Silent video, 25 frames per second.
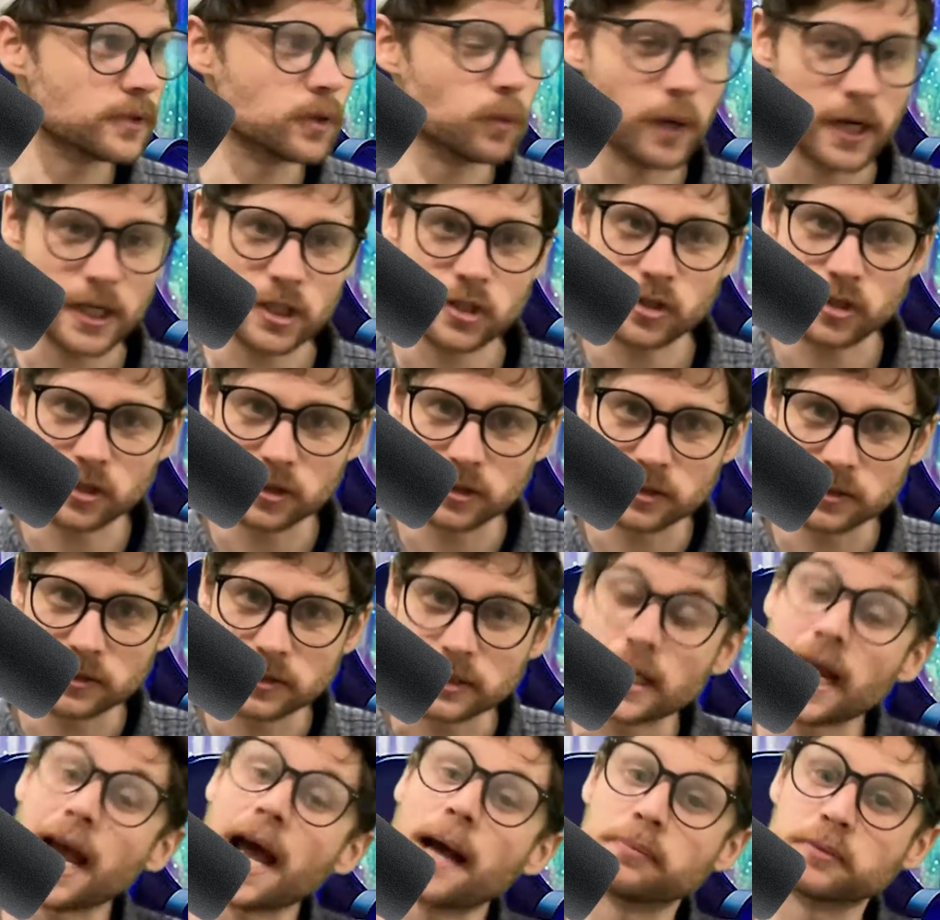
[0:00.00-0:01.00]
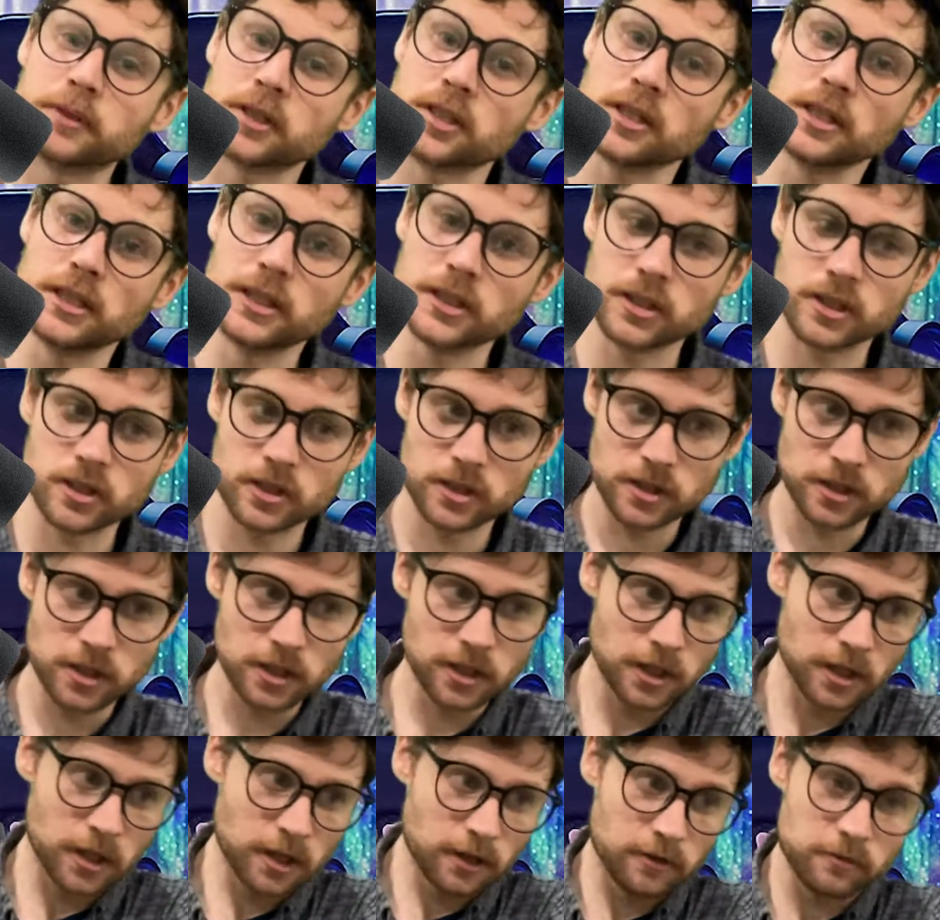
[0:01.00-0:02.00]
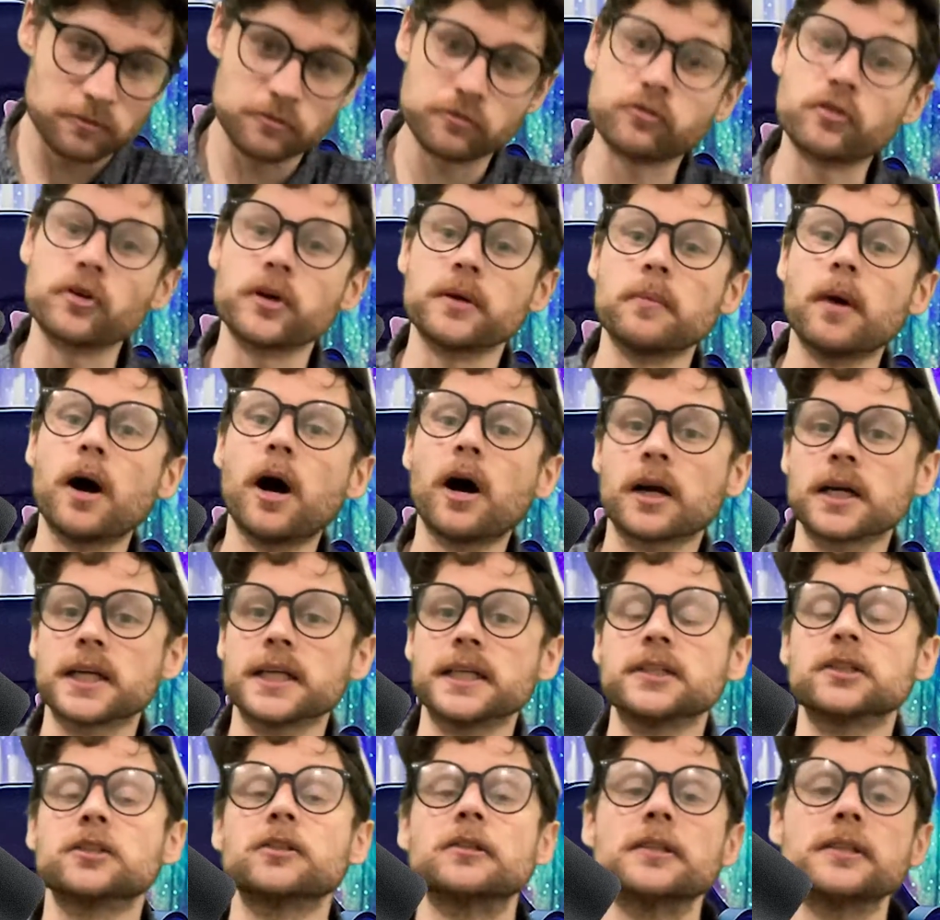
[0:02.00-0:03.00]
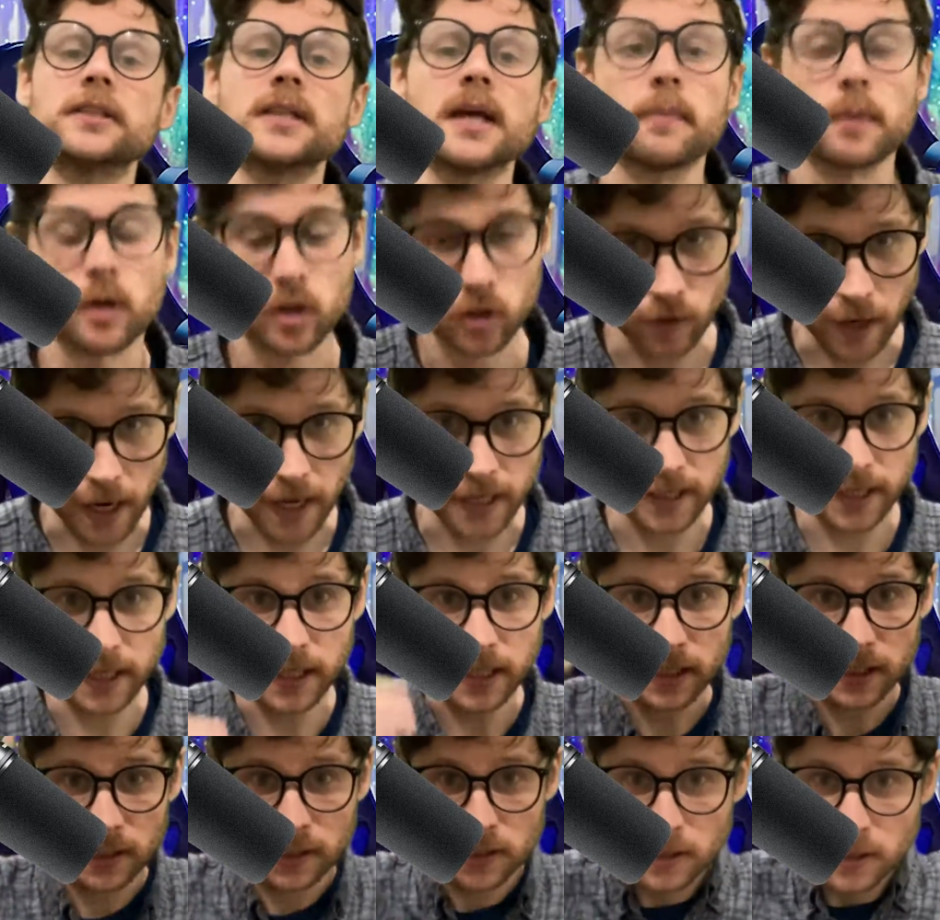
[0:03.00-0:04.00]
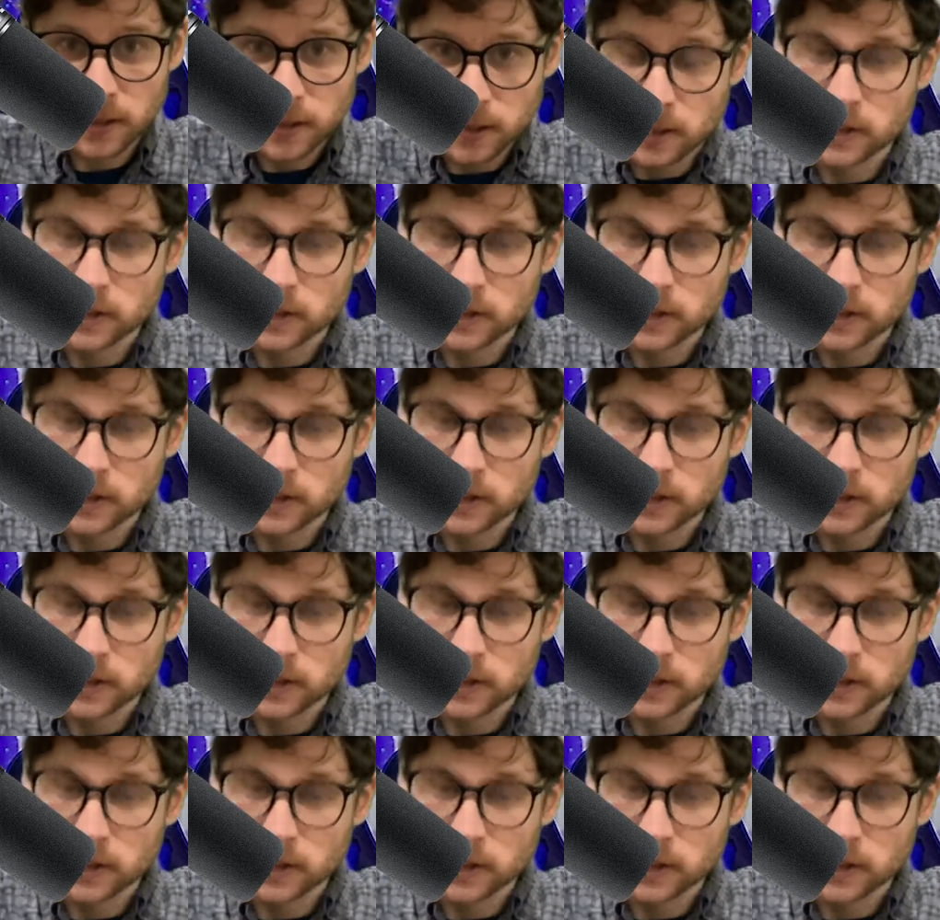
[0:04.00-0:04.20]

Western capitalist free market democratic